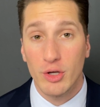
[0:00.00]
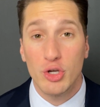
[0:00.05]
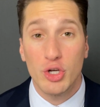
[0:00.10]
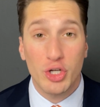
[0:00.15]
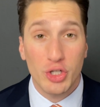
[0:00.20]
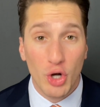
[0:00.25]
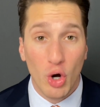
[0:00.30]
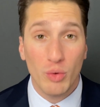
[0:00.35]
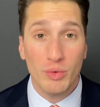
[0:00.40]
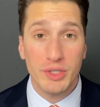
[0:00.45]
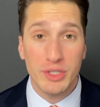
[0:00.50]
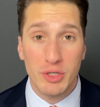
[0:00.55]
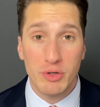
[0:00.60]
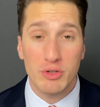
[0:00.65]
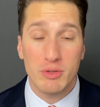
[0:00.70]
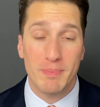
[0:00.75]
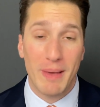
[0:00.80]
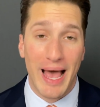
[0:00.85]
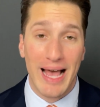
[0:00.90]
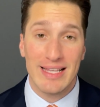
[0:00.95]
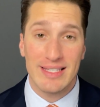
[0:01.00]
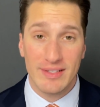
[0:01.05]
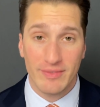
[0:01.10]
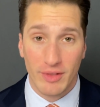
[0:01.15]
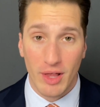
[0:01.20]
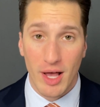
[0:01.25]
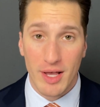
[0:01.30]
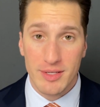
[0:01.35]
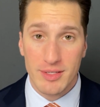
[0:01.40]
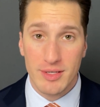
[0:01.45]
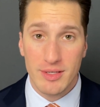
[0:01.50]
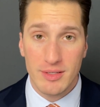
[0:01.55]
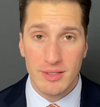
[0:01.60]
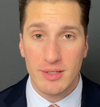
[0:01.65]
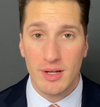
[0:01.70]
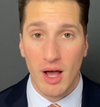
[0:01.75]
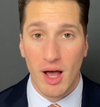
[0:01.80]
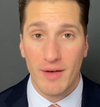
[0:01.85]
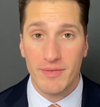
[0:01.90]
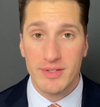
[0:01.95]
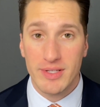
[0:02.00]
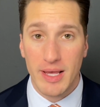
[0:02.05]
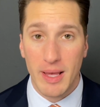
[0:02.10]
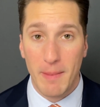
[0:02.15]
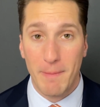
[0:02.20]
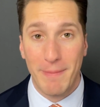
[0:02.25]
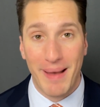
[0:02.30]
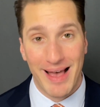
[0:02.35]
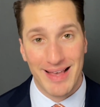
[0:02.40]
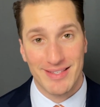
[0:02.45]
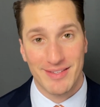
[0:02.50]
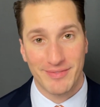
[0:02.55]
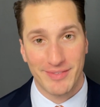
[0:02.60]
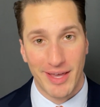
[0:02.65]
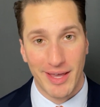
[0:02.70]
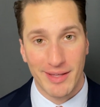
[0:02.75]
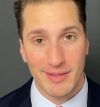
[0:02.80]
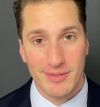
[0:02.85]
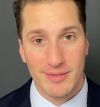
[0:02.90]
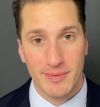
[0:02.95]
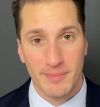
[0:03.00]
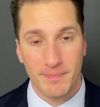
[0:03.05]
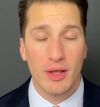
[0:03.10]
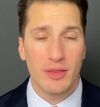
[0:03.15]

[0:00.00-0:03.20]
you can only use passive losses to offset passive gains.